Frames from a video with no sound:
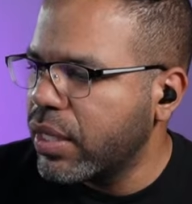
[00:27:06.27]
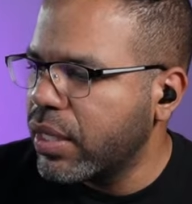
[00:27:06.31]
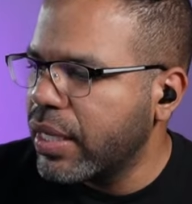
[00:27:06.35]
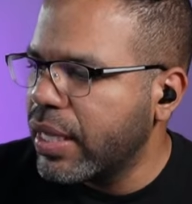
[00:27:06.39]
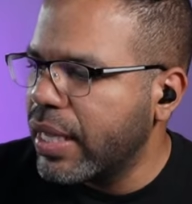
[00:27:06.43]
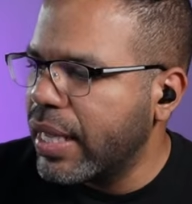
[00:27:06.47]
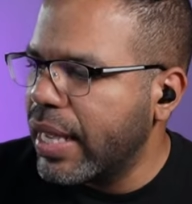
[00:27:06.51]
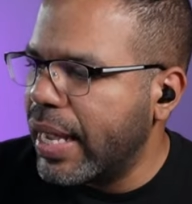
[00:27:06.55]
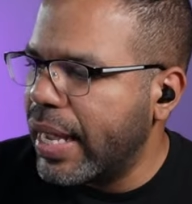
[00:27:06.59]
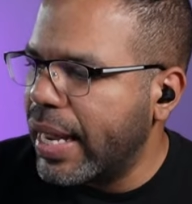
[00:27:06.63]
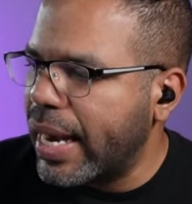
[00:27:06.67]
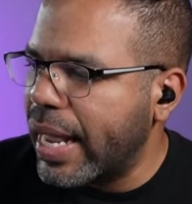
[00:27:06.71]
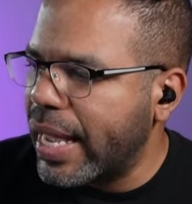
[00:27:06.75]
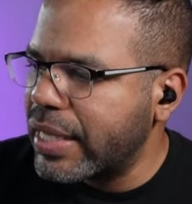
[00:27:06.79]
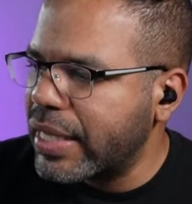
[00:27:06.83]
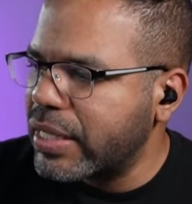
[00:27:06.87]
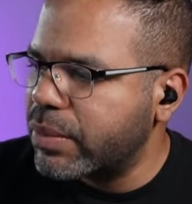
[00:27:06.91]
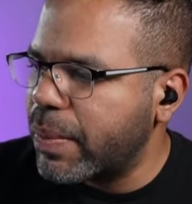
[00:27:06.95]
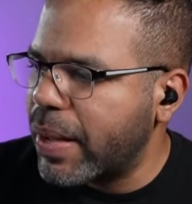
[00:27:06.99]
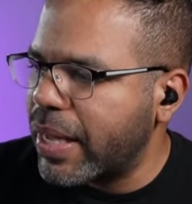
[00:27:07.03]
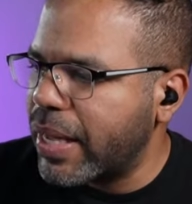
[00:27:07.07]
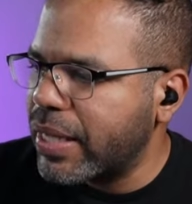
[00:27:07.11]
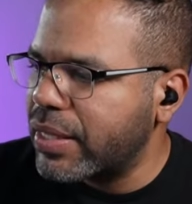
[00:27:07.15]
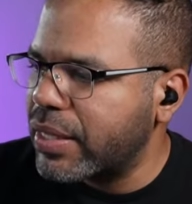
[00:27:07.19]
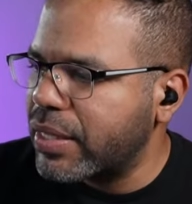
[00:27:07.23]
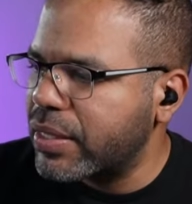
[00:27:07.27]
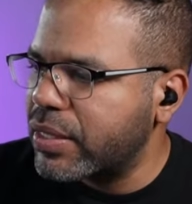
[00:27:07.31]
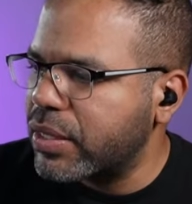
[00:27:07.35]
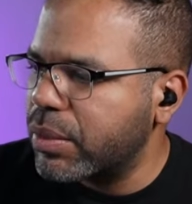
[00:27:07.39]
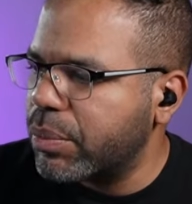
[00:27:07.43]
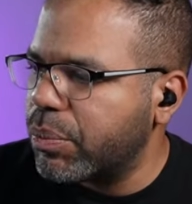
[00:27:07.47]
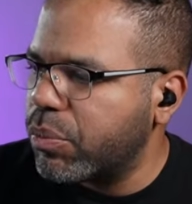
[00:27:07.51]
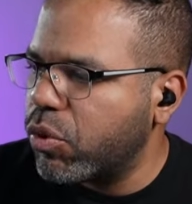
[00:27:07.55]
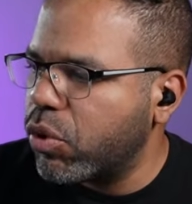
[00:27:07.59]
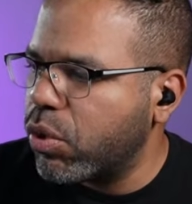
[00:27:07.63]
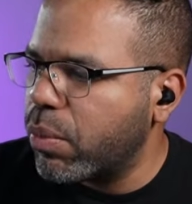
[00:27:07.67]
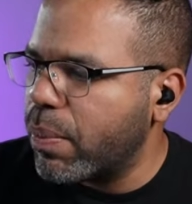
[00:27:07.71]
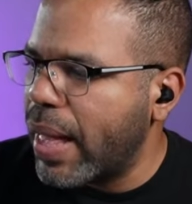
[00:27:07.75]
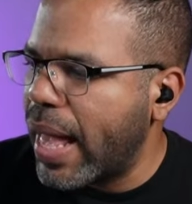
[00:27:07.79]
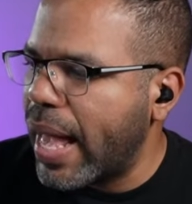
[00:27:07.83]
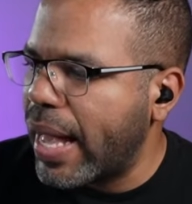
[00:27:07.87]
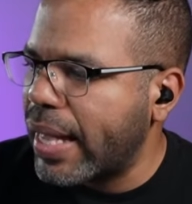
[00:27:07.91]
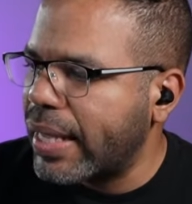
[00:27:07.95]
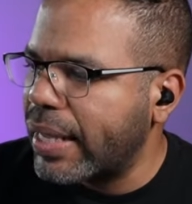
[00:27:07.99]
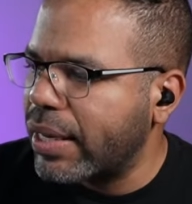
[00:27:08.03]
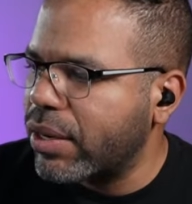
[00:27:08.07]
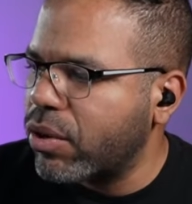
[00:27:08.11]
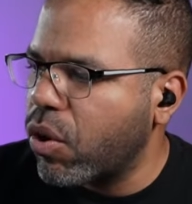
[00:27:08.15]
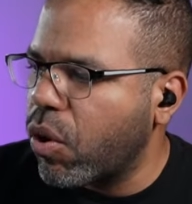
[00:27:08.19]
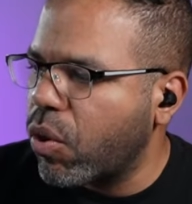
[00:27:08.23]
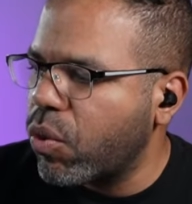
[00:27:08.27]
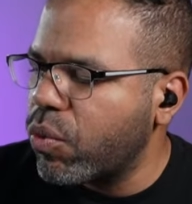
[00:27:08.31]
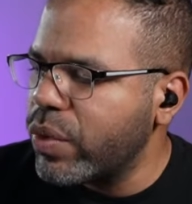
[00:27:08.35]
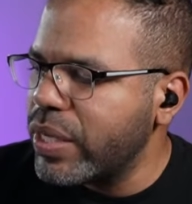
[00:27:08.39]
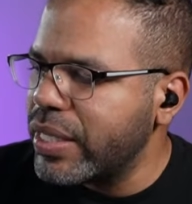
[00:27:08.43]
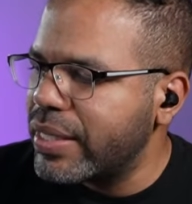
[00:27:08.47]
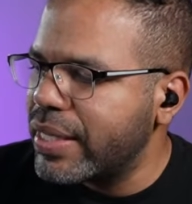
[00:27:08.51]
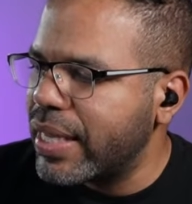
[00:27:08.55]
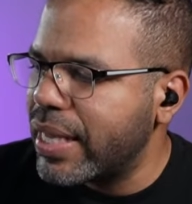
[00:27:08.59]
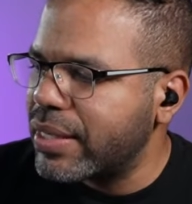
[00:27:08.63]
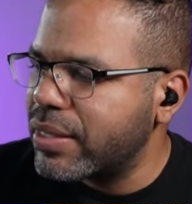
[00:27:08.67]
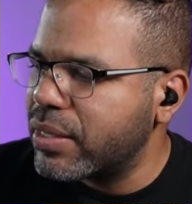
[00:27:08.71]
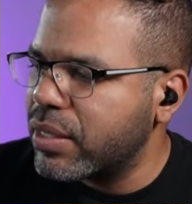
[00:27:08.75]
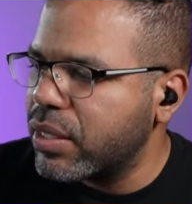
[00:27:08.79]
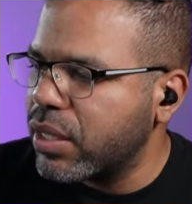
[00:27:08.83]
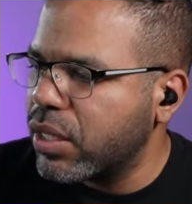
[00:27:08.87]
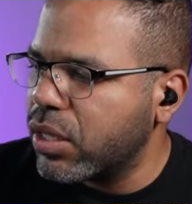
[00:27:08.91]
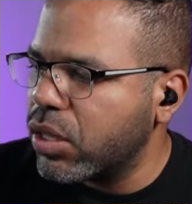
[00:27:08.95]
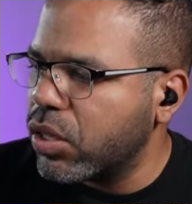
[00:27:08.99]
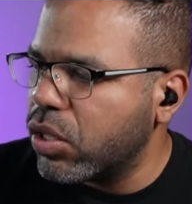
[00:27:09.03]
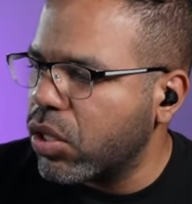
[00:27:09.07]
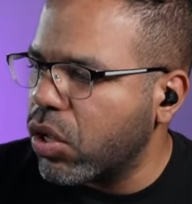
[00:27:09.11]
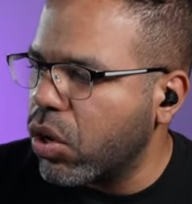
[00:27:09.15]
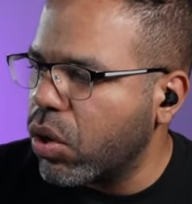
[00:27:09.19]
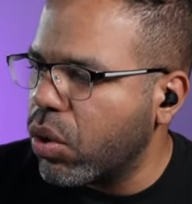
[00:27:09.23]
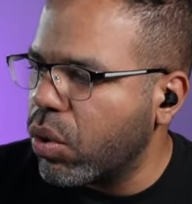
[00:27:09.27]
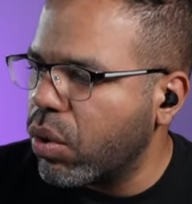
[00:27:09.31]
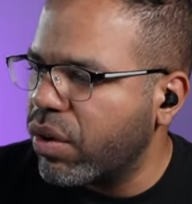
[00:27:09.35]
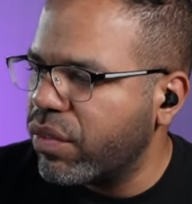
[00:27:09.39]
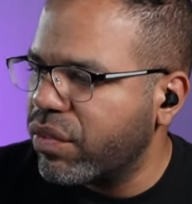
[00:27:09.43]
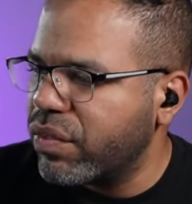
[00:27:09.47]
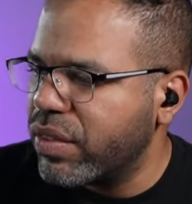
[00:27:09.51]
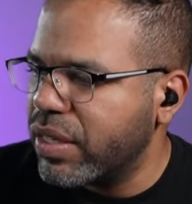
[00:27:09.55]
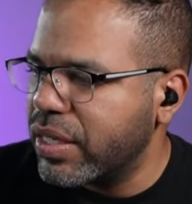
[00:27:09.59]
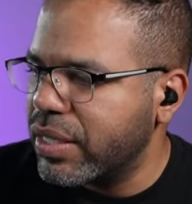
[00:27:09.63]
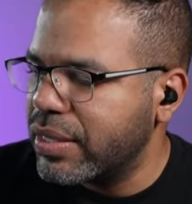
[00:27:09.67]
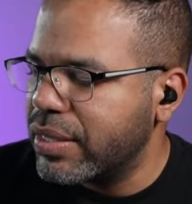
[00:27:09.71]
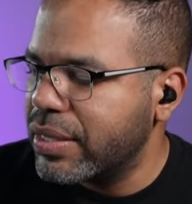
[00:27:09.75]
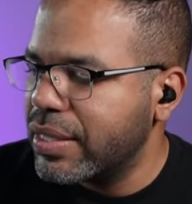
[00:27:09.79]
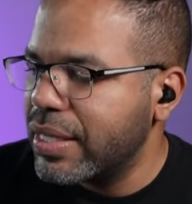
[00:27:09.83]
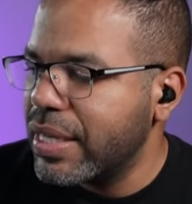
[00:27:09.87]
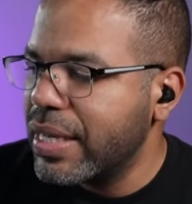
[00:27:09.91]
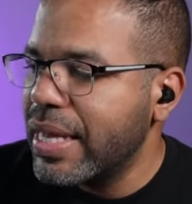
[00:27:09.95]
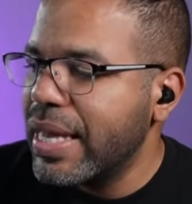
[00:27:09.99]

and I expect us to pull back and go retest the low of this.